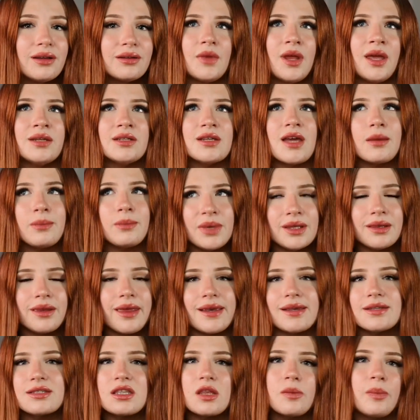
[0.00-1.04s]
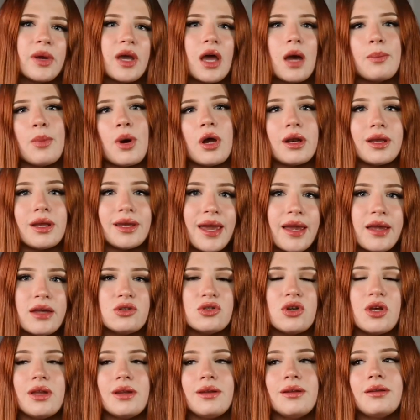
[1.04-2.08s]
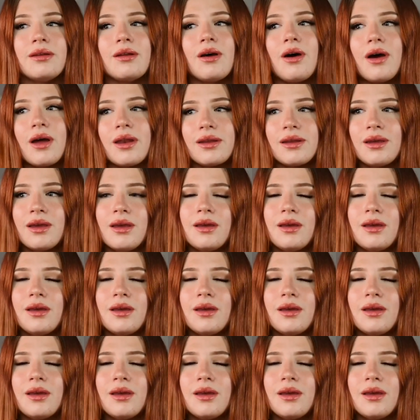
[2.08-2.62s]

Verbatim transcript: And I mean like slipping up on occasion, not